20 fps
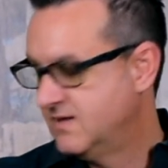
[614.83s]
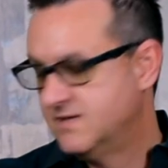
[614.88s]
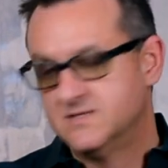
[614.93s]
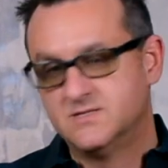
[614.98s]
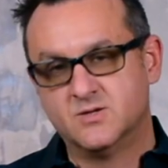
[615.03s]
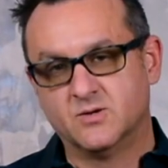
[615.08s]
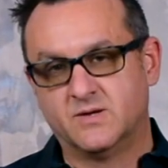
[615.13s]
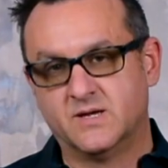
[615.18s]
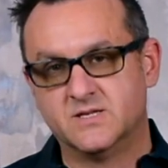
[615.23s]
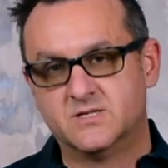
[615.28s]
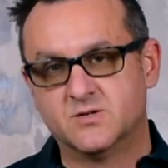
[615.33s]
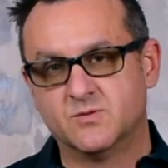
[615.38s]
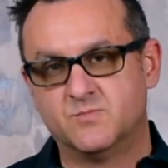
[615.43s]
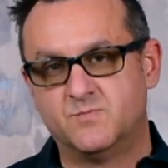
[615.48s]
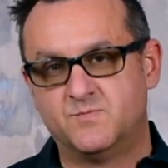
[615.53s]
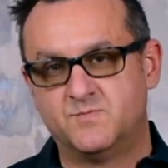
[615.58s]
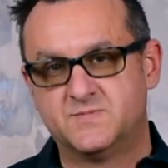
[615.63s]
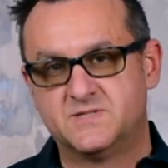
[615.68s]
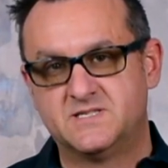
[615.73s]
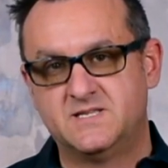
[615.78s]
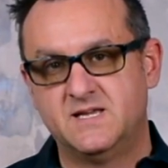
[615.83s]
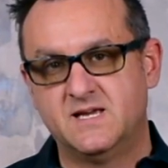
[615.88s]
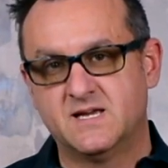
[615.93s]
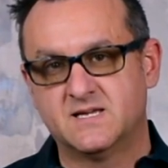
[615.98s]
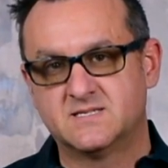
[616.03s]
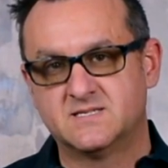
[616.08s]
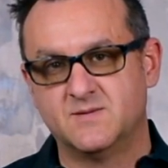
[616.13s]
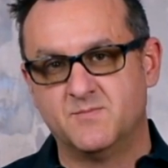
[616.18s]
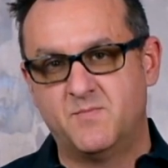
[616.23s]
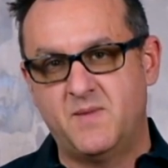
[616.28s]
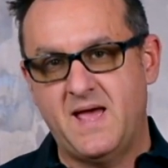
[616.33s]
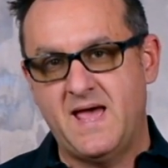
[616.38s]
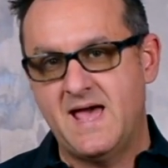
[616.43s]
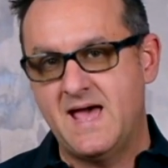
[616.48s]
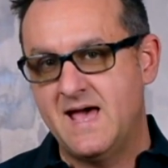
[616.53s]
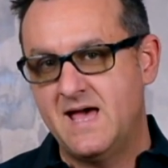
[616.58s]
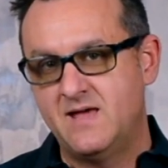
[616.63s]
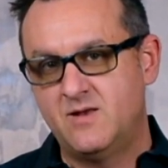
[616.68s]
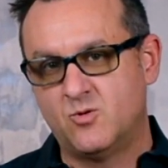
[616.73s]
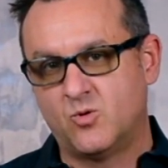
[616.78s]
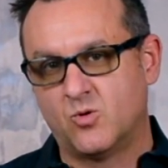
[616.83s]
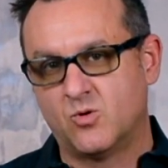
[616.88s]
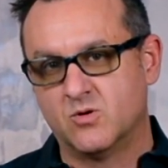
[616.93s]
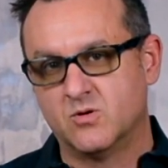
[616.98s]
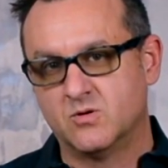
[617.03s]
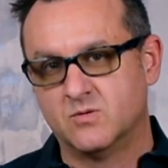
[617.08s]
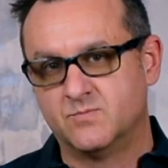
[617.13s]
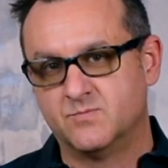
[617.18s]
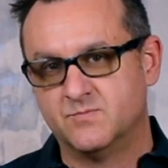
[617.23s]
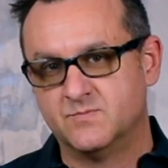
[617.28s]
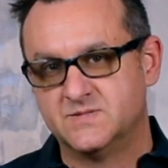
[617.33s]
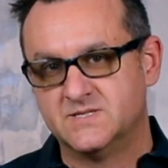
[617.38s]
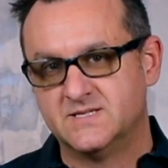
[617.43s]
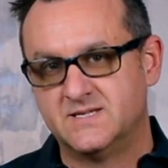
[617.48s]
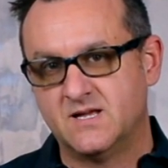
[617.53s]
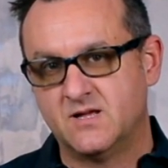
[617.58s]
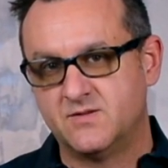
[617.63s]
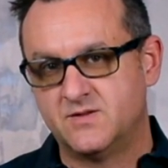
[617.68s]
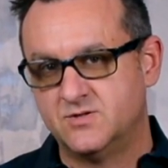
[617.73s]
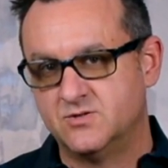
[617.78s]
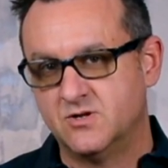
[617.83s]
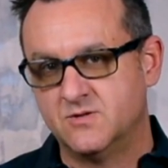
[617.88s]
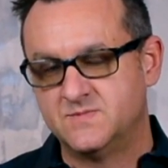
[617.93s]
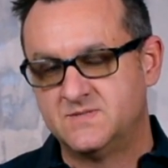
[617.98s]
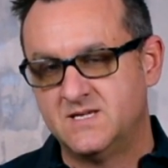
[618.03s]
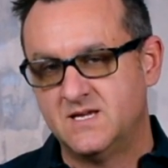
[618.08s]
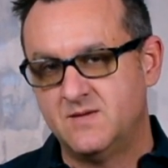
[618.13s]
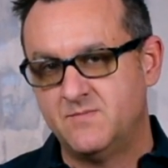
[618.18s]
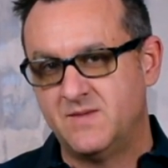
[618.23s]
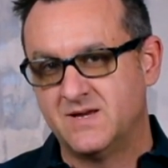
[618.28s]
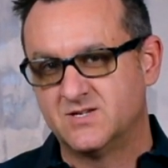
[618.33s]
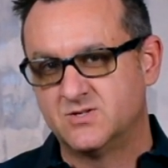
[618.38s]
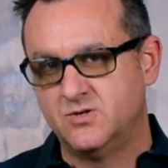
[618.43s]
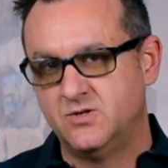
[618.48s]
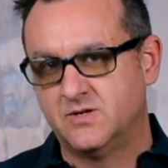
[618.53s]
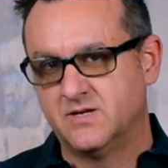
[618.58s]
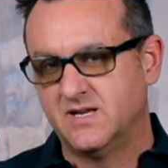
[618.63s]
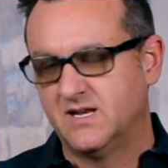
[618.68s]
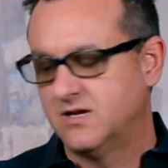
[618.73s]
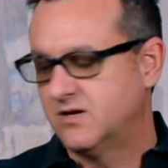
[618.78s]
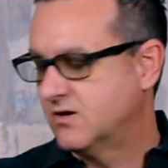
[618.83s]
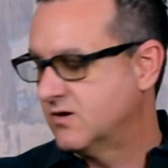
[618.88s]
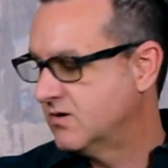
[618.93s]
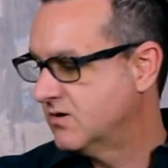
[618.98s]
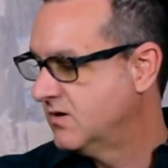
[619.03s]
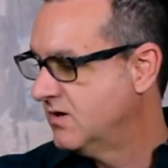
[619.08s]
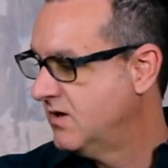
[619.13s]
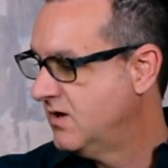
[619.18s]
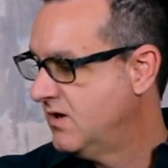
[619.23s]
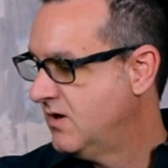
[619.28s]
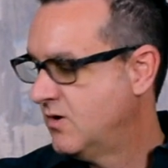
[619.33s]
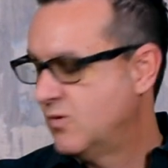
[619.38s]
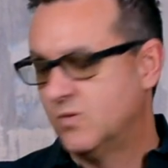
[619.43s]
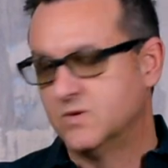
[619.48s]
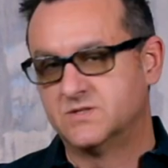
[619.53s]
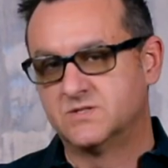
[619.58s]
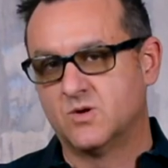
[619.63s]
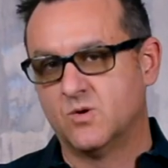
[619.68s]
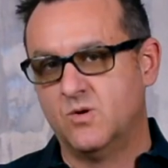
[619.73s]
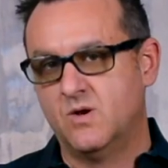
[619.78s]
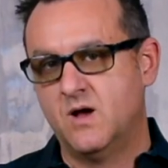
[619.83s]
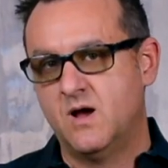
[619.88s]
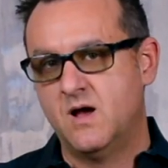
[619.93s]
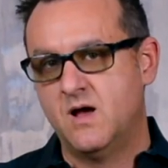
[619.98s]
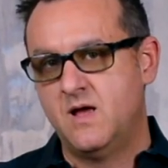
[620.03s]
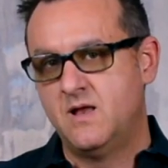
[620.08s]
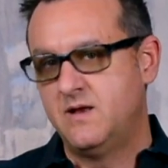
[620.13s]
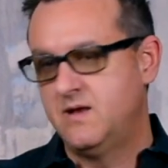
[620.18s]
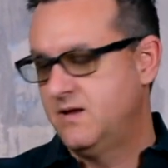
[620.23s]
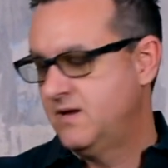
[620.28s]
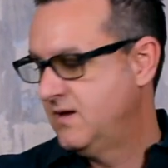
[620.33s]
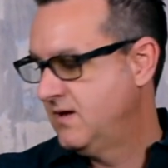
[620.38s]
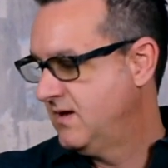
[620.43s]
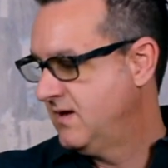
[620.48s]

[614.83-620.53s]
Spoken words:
So get your sticks and pad, or sit down at the drum set, make sure you can hear what's going on.